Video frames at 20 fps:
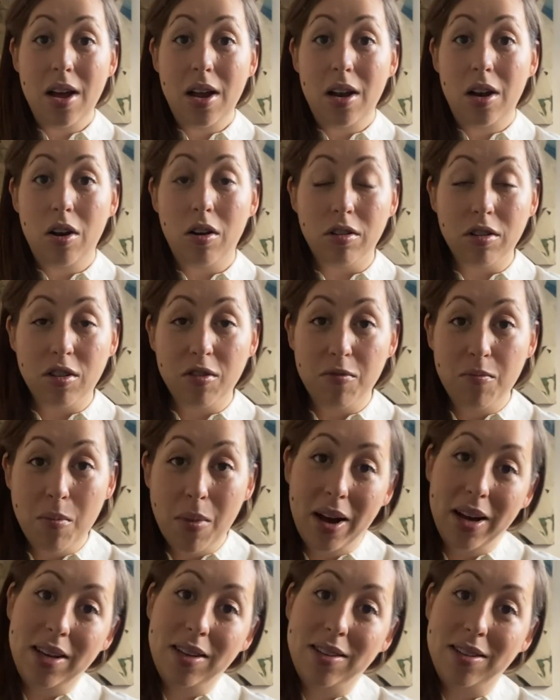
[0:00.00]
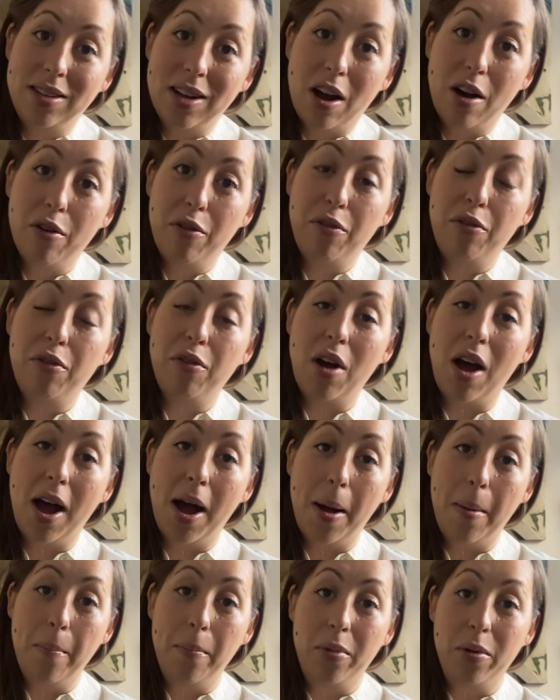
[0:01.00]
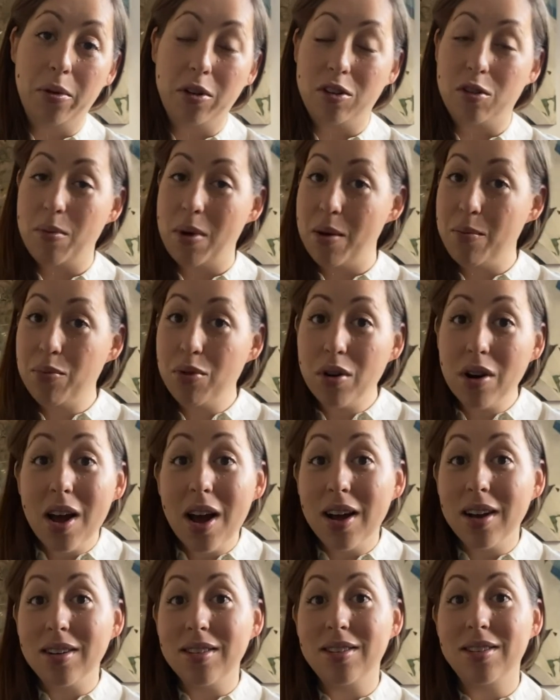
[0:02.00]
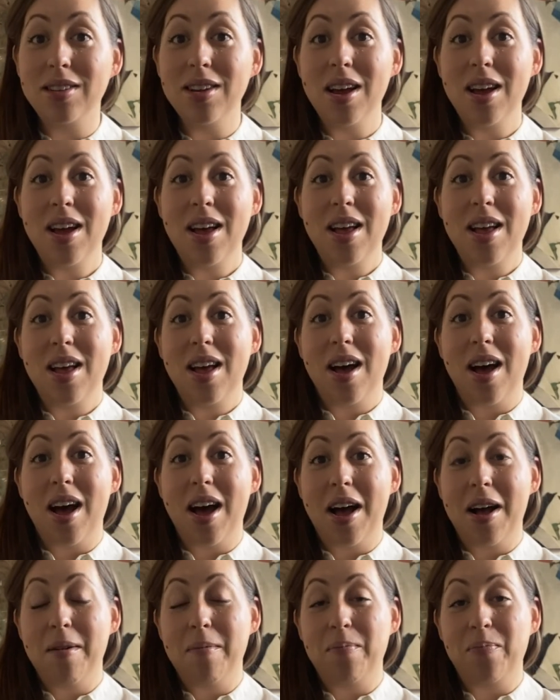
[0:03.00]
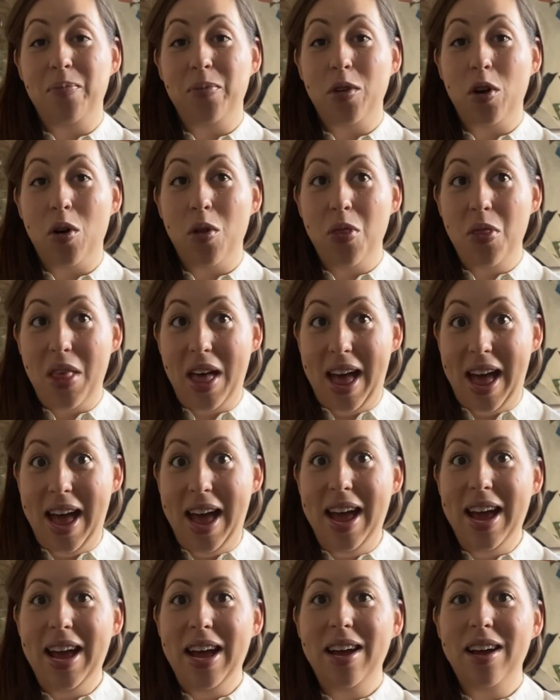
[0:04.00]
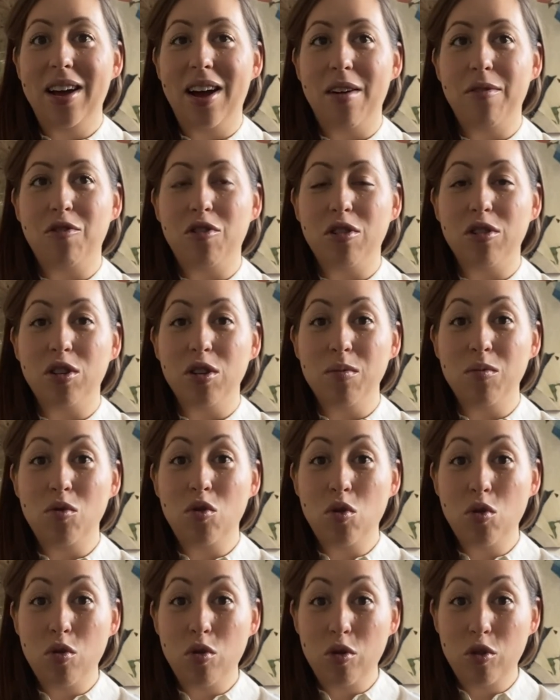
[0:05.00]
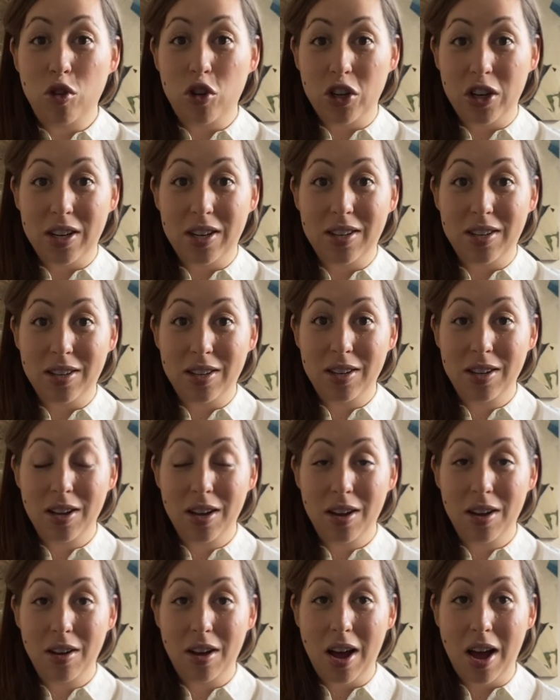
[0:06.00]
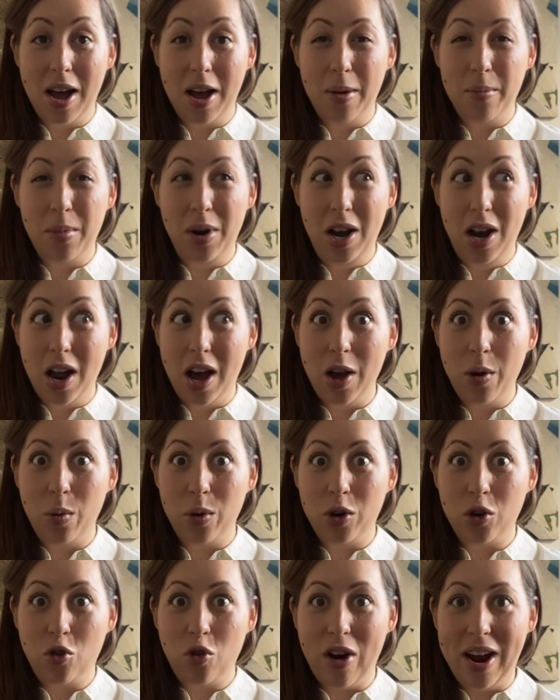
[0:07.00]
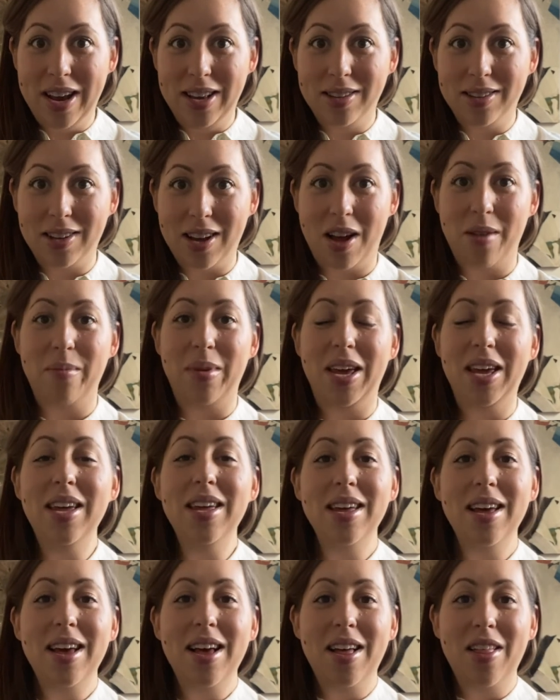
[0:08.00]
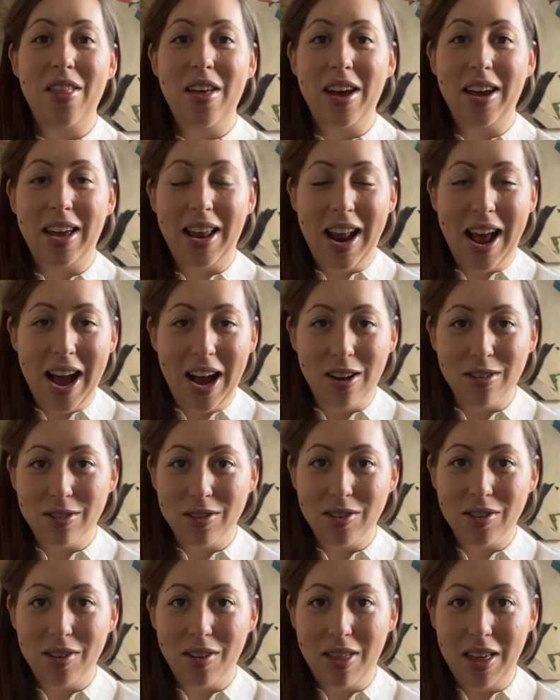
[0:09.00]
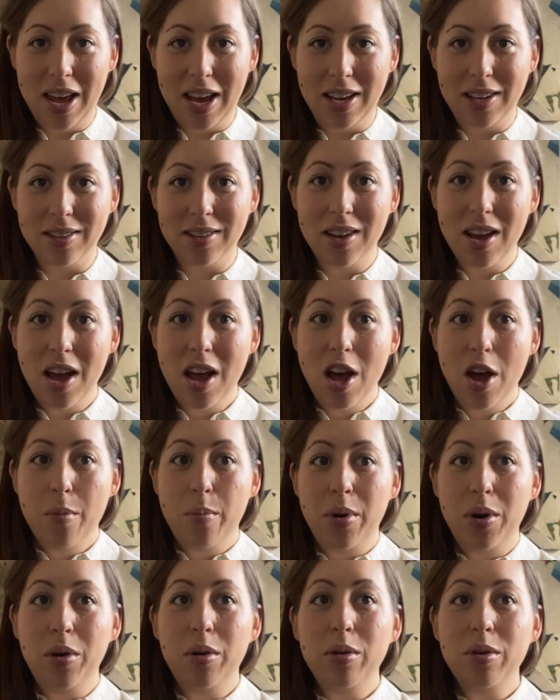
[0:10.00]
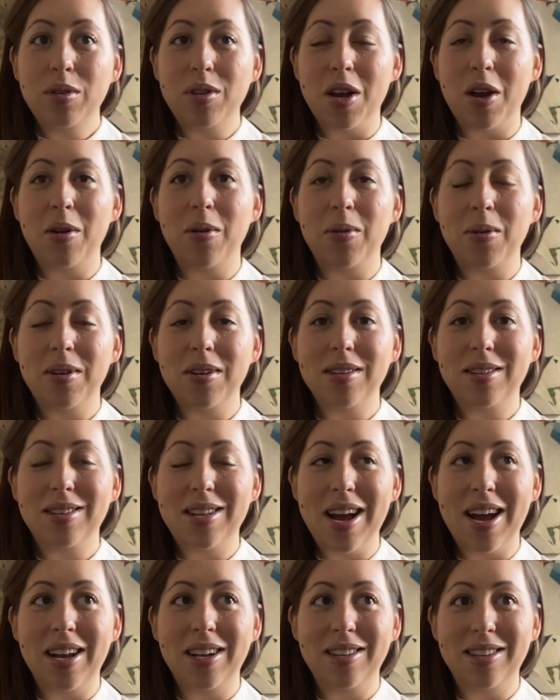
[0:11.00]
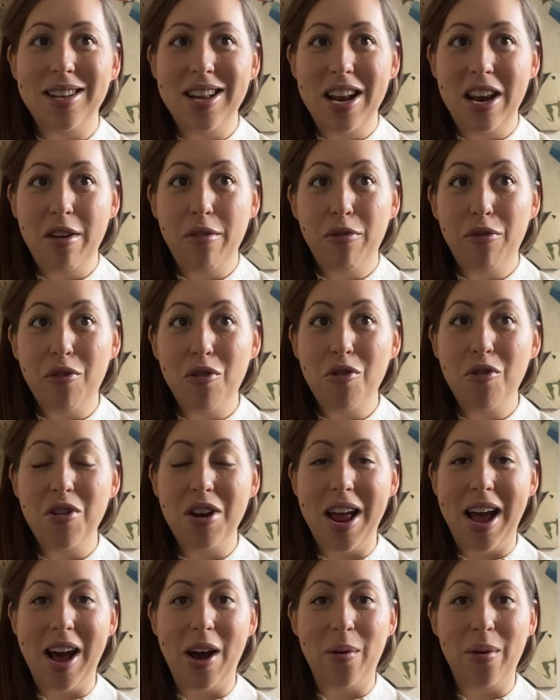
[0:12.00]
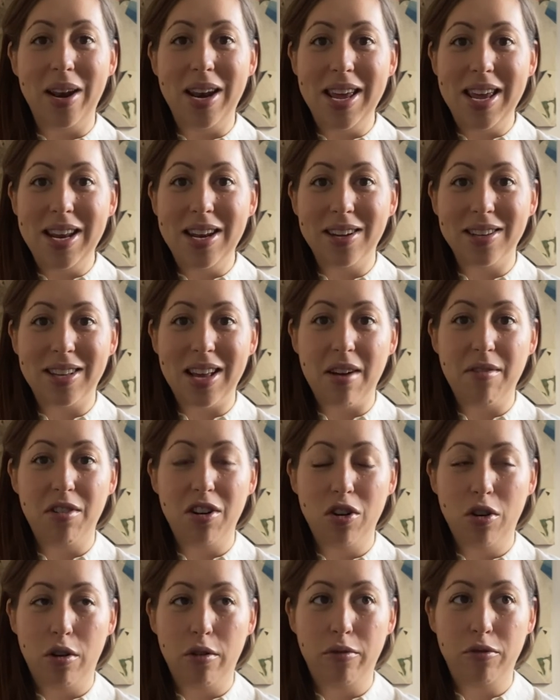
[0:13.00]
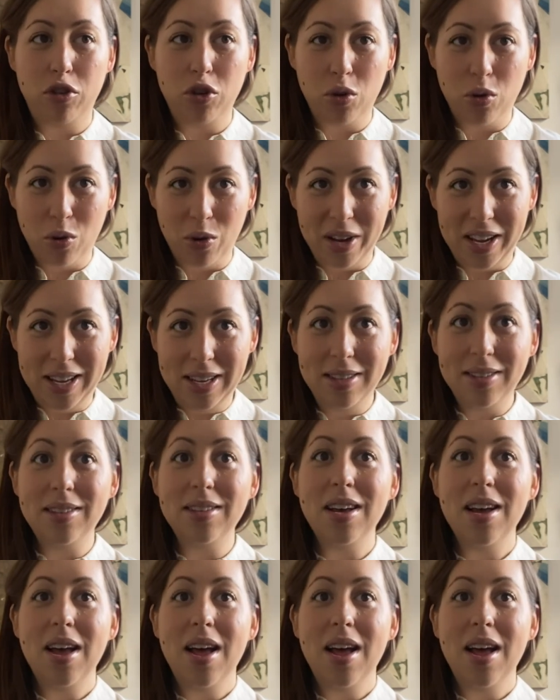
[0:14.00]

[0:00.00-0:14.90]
lots of my stuff, lots of my products on there. I've got some gorgeous Lywood crates coming that are going to house lots of things, but also Stan's nearly four now and he does have a lot of toys.